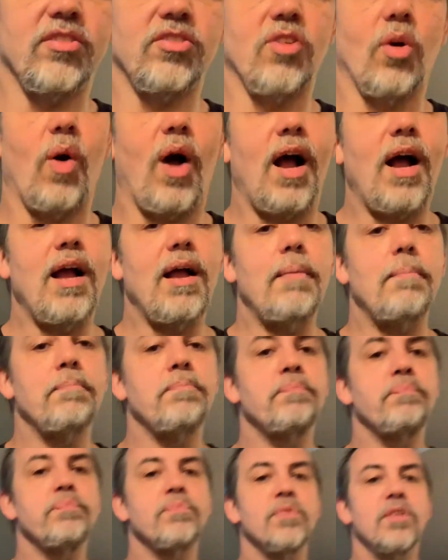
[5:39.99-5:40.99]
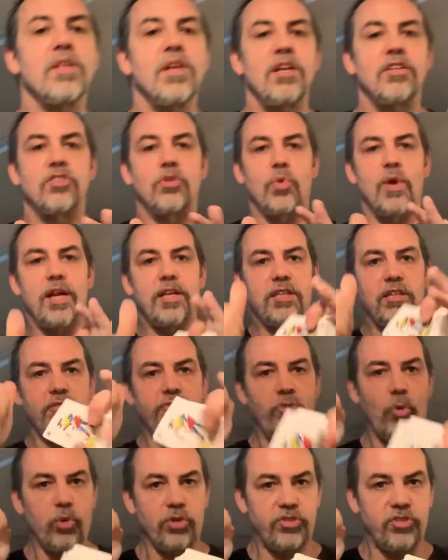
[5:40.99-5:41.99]
So I'm directing
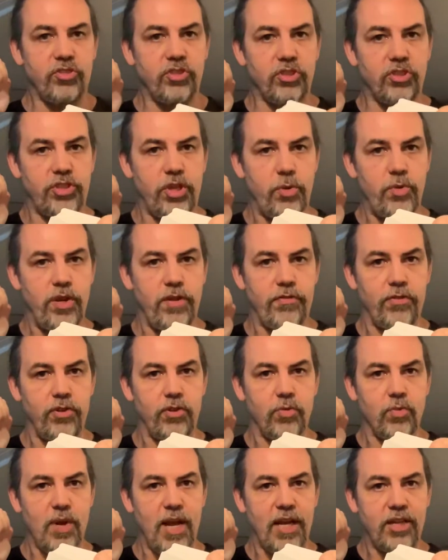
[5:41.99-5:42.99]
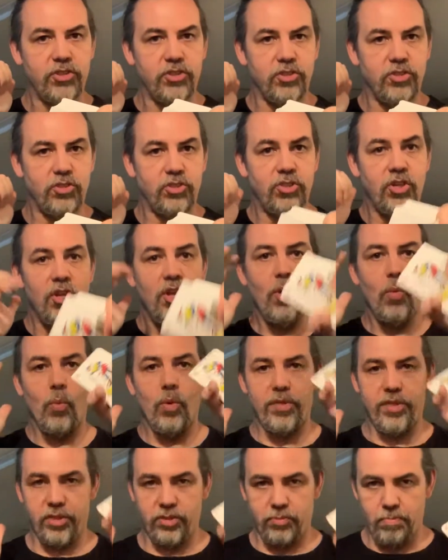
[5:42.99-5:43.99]
forces in two different directions
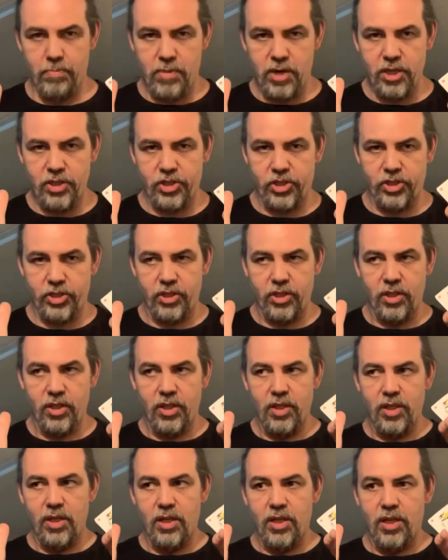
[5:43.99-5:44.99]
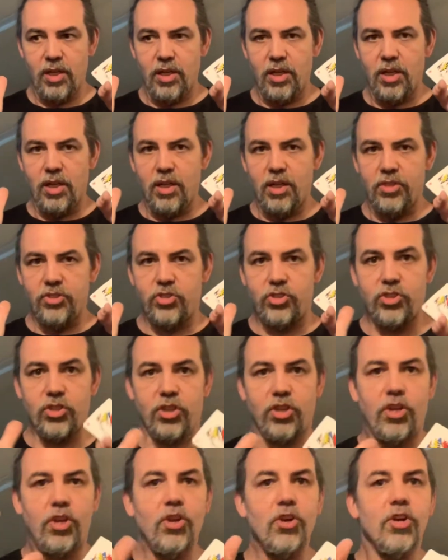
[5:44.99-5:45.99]
with as much
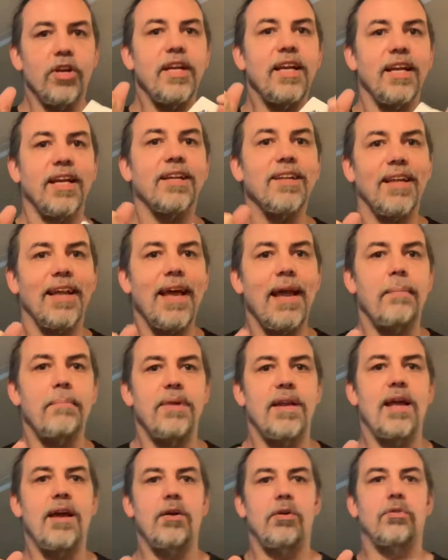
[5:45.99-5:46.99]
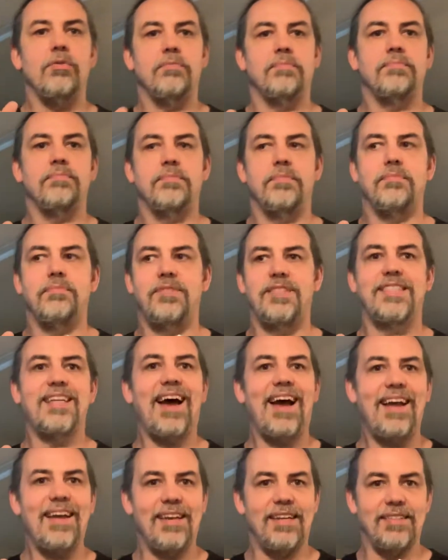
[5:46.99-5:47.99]
security and clamp down
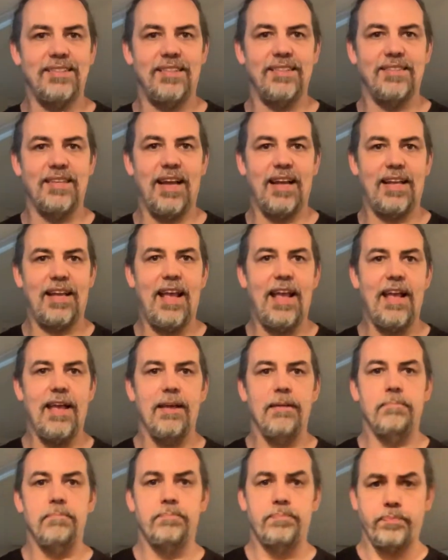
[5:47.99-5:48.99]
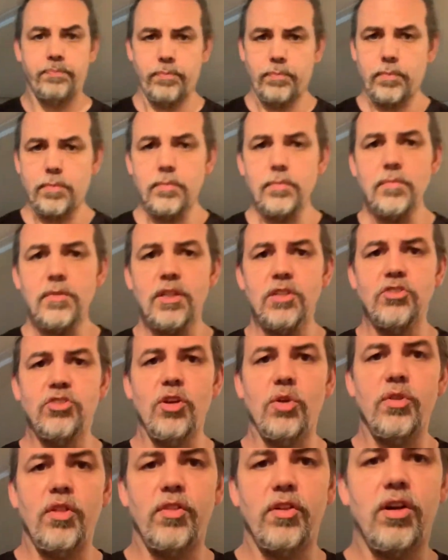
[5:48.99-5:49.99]
tightness as I can,
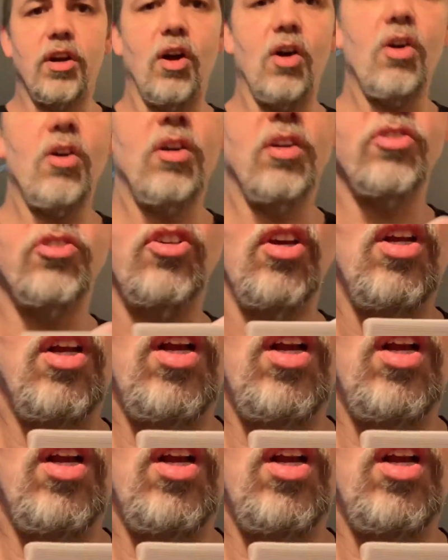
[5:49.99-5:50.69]
so that the cards